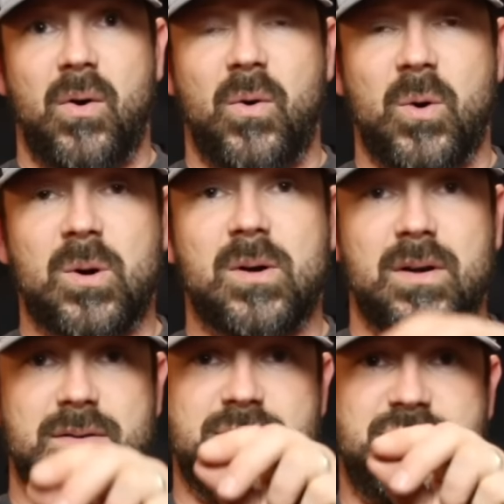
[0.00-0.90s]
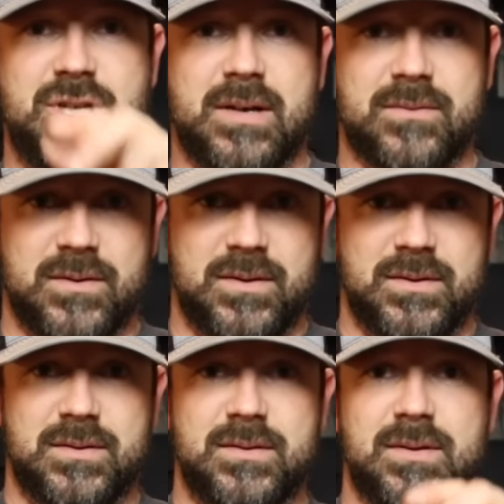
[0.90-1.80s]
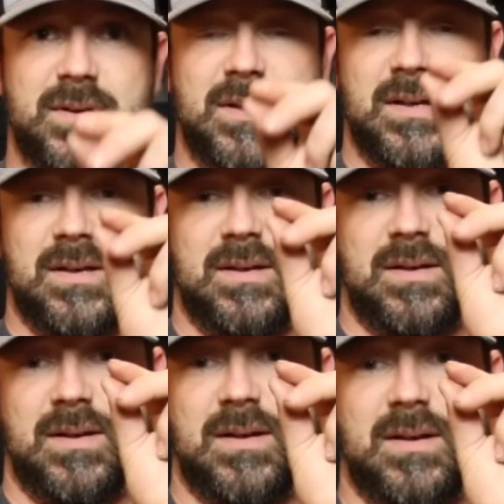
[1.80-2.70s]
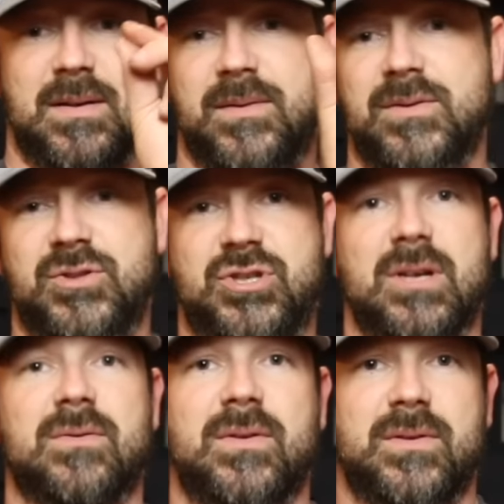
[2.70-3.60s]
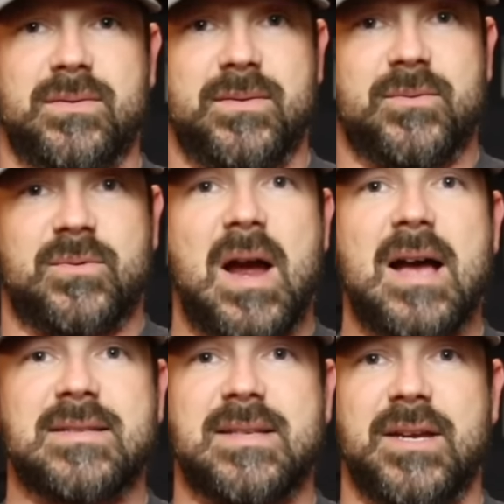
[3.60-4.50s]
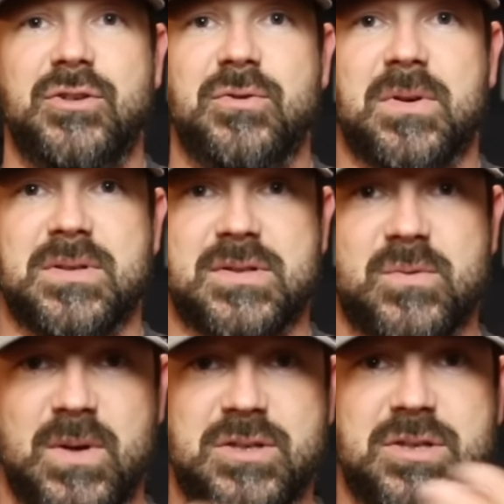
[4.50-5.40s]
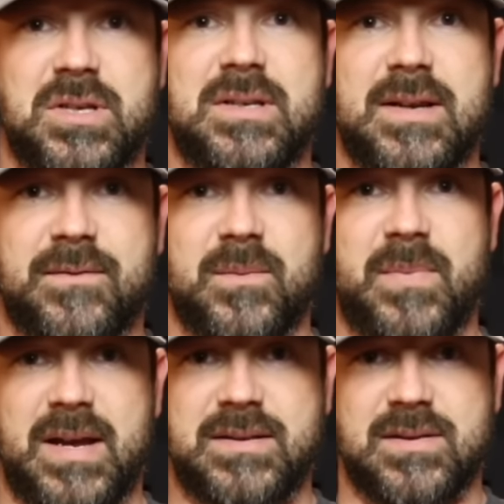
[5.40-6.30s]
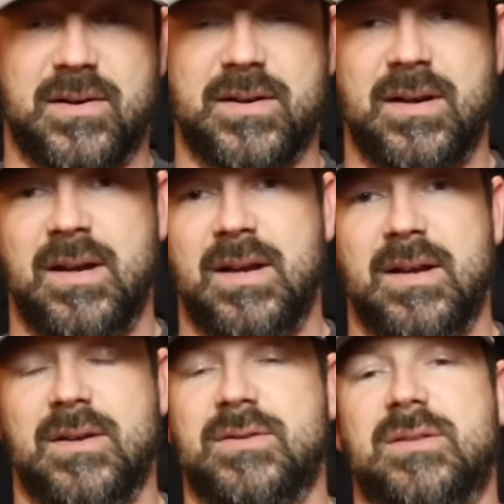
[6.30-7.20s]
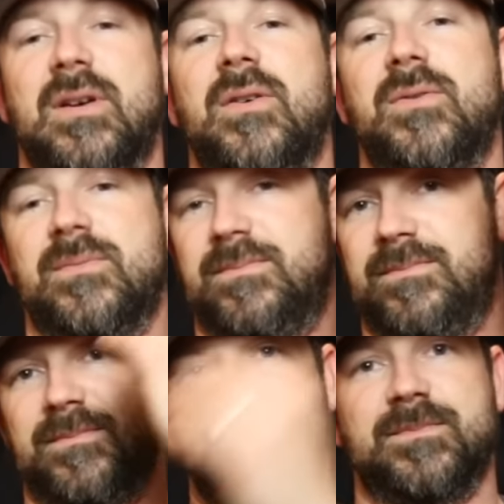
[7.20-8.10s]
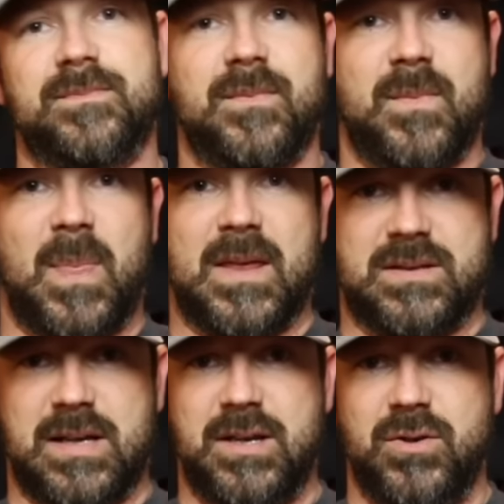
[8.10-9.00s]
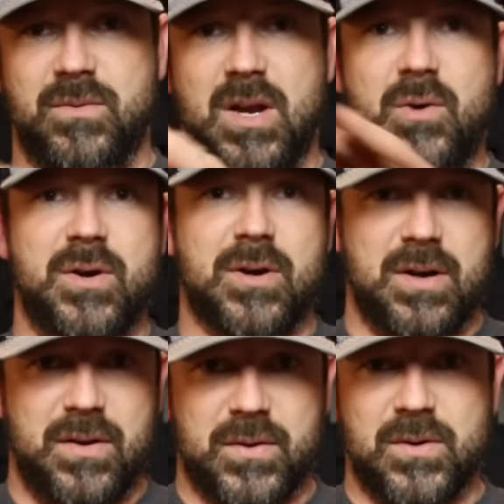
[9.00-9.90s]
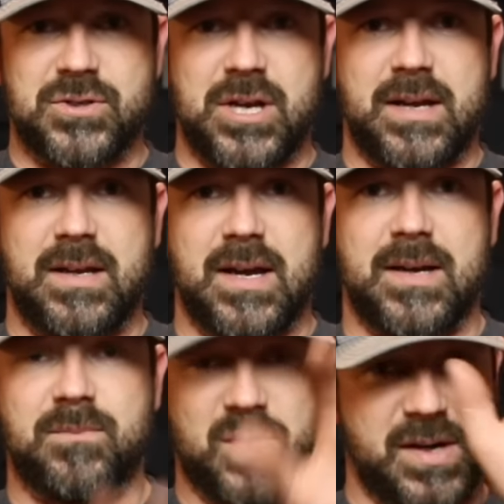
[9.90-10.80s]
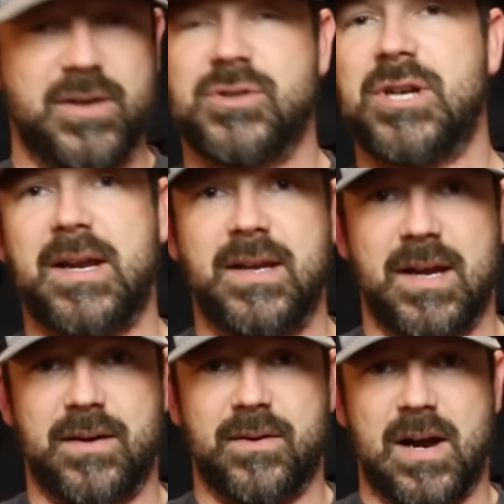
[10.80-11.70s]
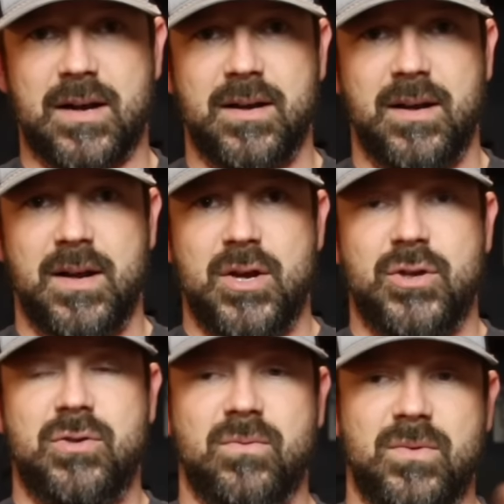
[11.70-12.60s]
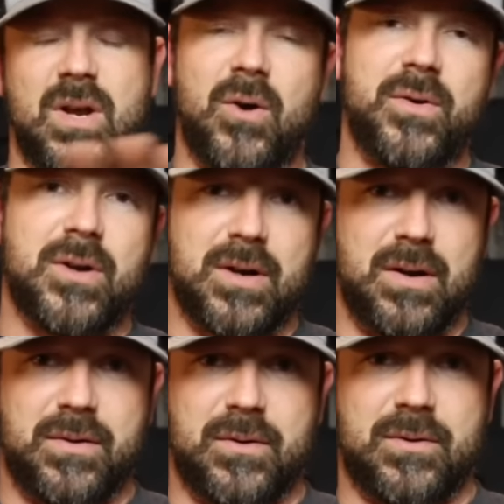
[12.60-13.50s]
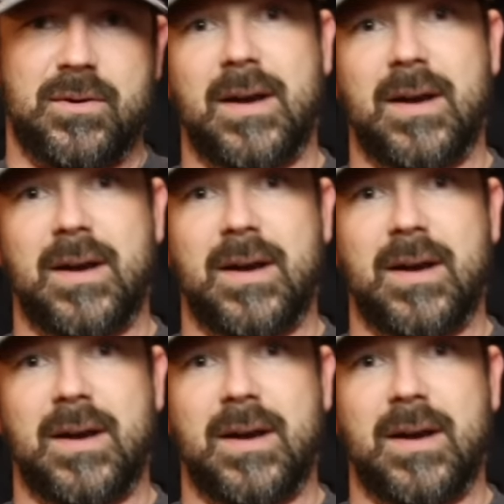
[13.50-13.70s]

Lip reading: or general rods that you can switch to different baits on. So say you know you're going to throw a shaky head, bring your shaky head rod. You know you're going to throw a